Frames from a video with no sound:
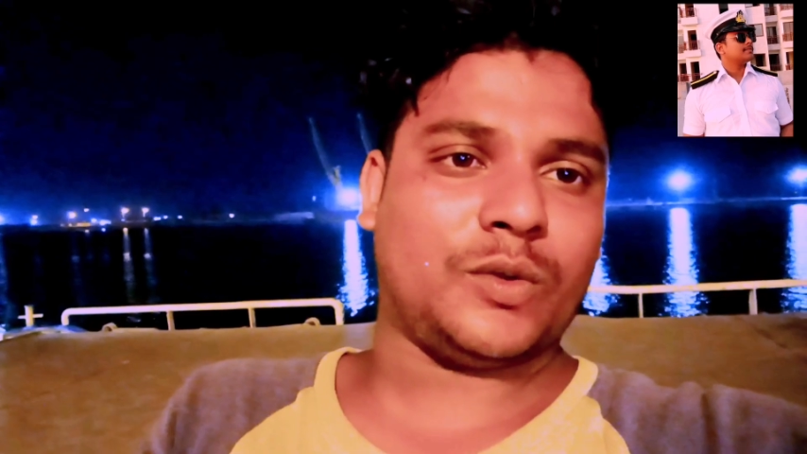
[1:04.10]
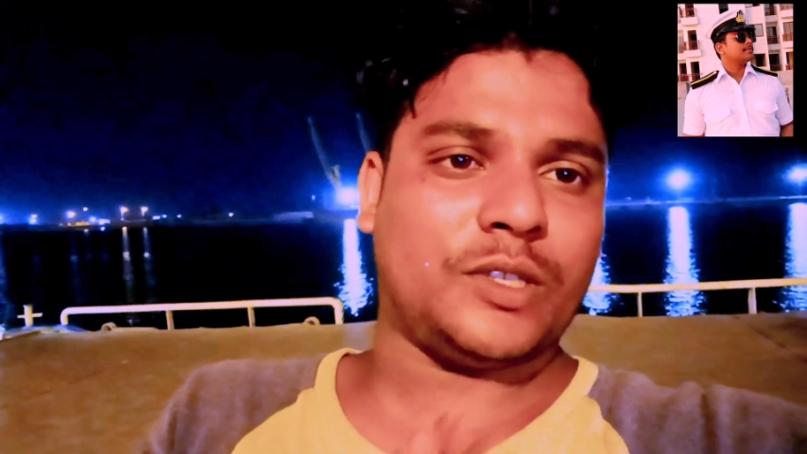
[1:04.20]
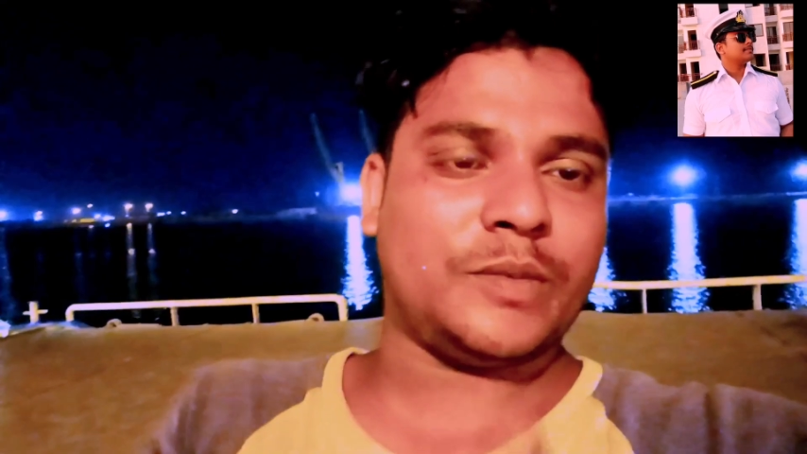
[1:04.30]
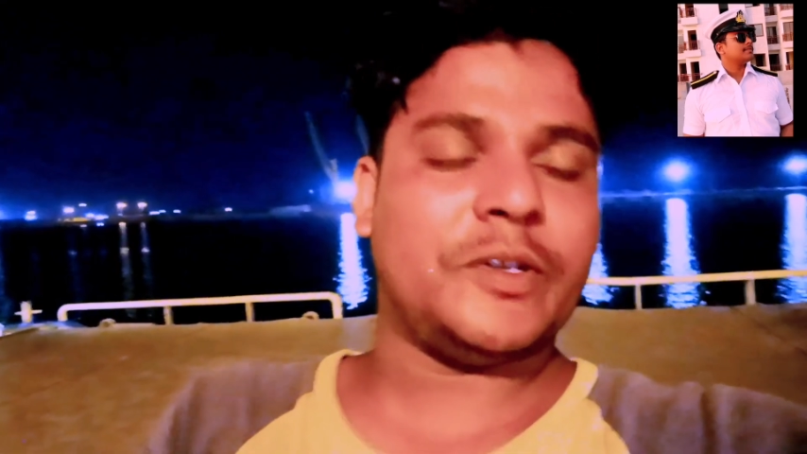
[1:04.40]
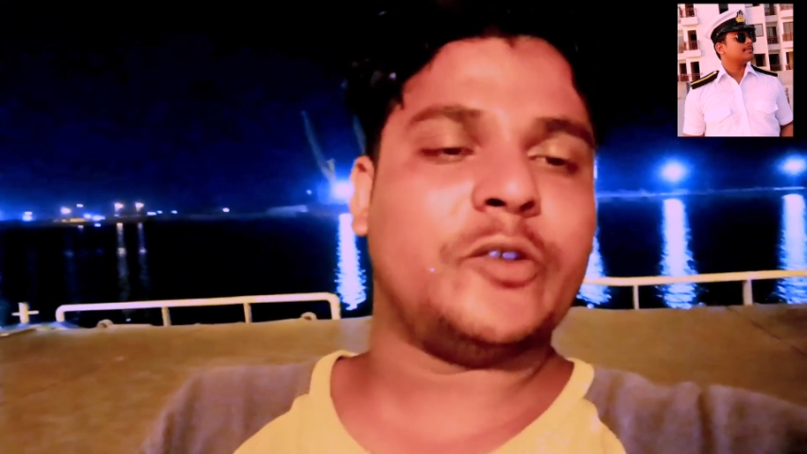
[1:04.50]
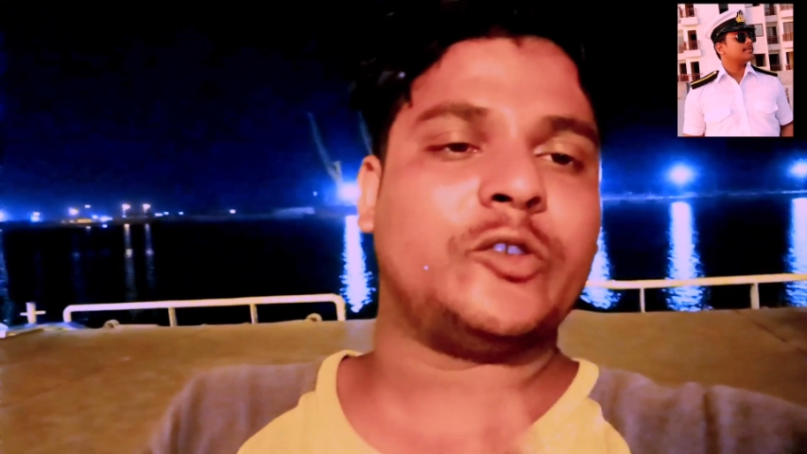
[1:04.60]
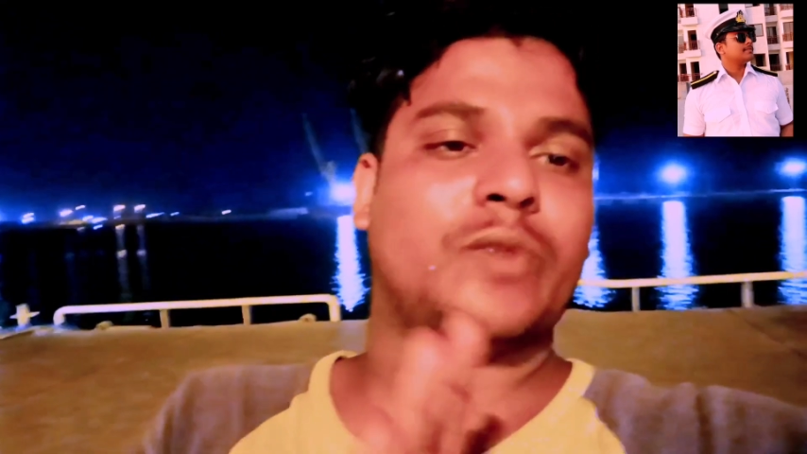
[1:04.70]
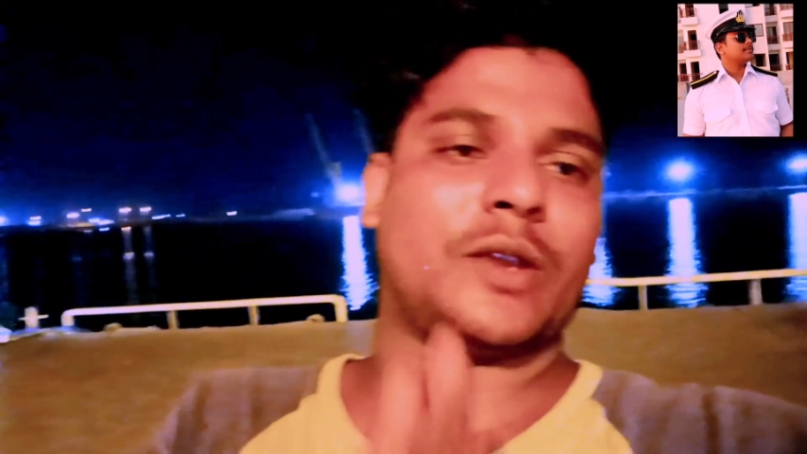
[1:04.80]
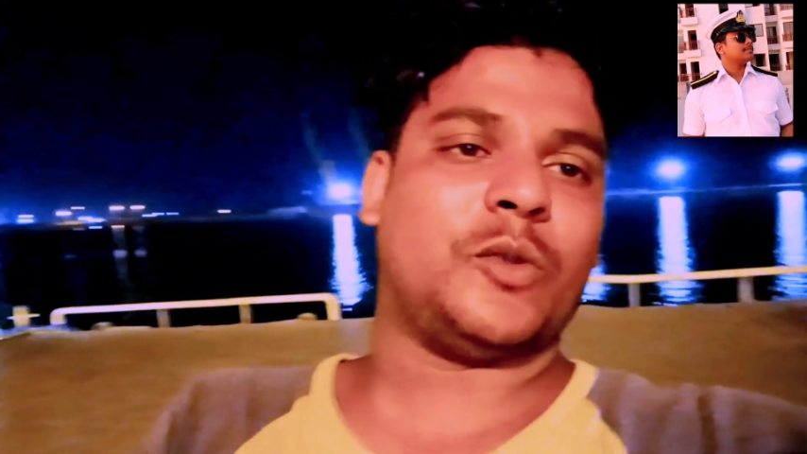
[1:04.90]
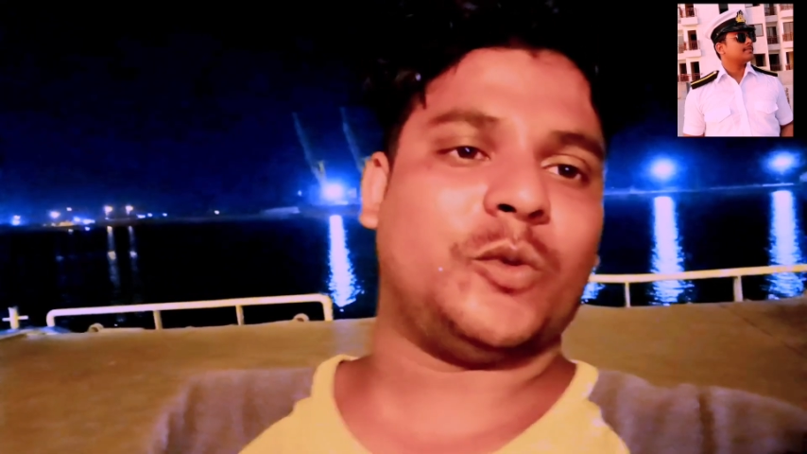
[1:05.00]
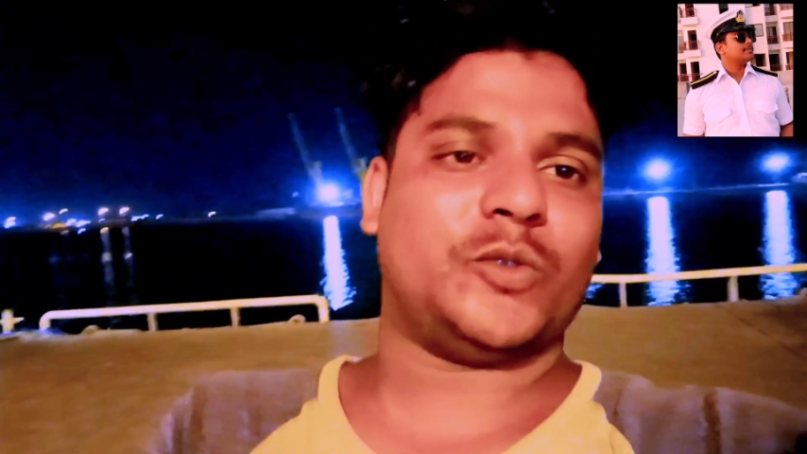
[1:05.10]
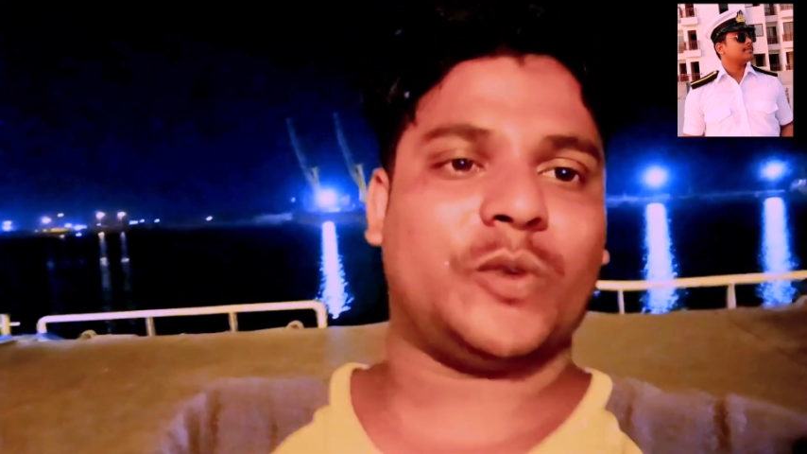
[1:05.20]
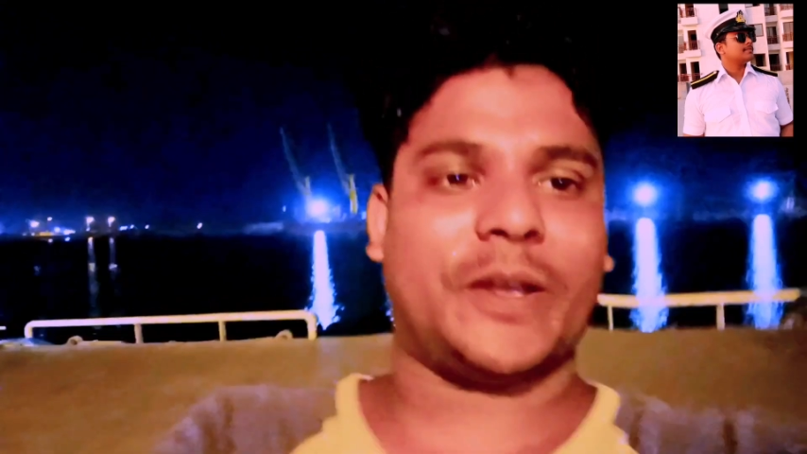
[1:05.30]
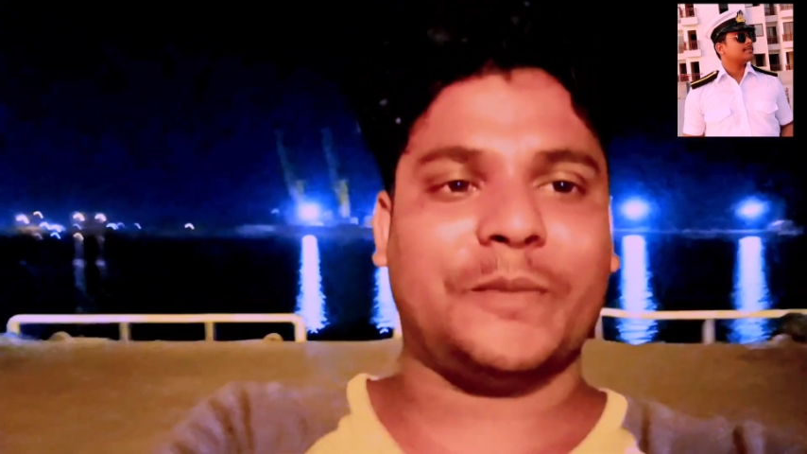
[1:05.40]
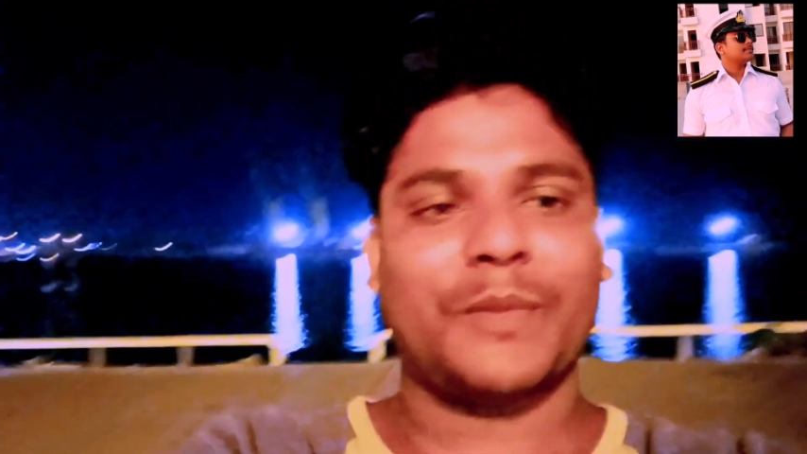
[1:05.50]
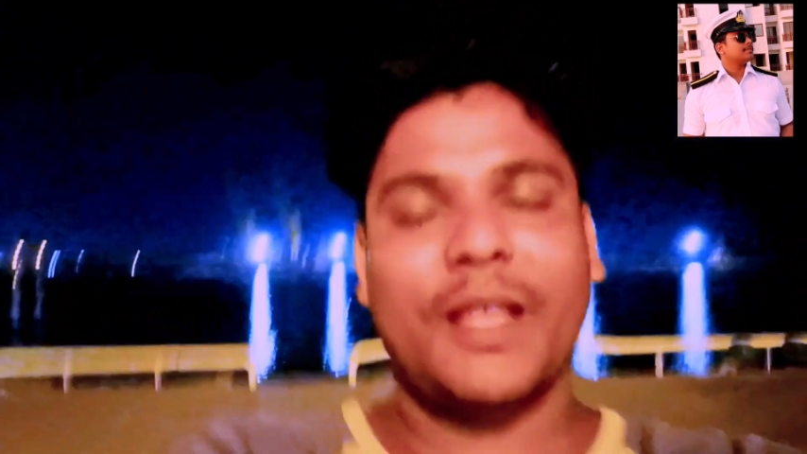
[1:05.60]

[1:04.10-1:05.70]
this video is for those, okay?